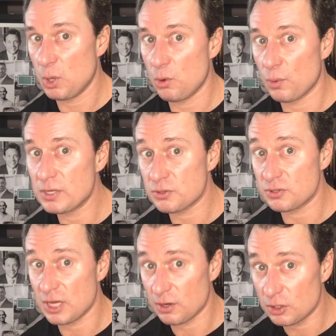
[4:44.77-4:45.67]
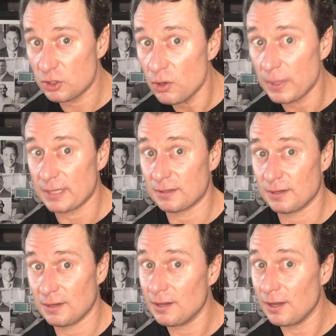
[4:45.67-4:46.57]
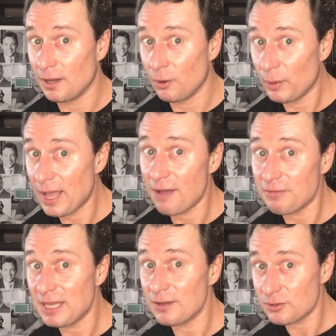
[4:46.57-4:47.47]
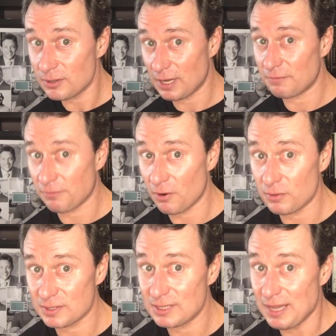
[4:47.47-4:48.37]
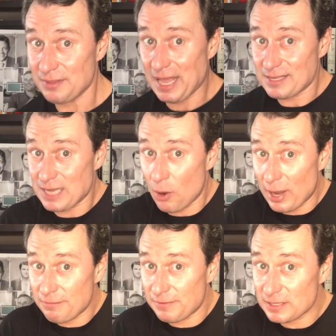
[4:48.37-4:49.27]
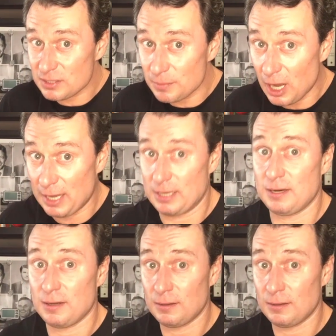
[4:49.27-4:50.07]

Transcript: You research how to do it. We have the internet, folks. That's how I fixed mine.